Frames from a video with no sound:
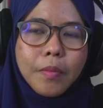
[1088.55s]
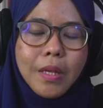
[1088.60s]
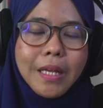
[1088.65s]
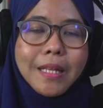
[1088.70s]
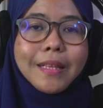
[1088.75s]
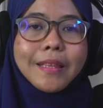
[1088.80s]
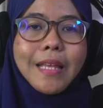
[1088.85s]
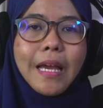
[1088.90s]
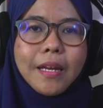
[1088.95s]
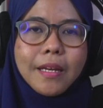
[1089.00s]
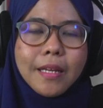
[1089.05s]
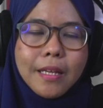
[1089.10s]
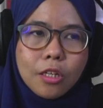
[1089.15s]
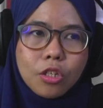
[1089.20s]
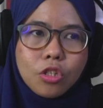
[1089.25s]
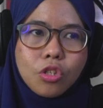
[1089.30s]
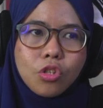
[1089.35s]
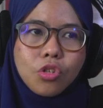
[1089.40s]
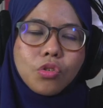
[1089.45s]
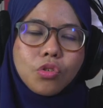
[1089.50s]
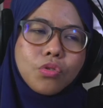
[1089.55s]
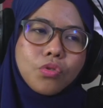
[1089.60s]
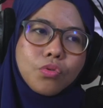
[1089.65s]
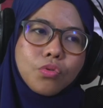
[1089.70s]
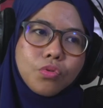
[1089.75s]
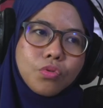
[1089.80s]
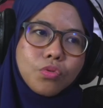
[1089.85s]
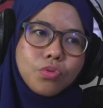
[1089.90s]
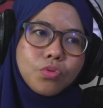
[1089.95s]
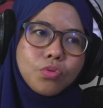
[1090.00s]
intending
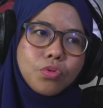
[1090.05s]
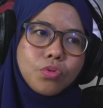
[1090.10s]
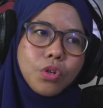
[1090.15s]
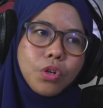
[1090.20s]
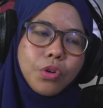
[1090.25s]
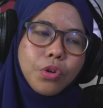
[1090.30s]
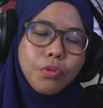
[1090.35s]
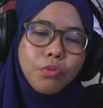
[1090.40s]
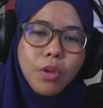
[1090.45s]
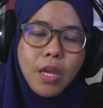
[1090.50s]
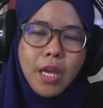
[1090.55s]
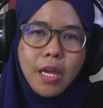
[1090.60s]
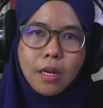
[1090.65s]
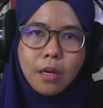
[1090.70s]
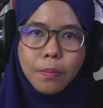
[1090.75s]
to create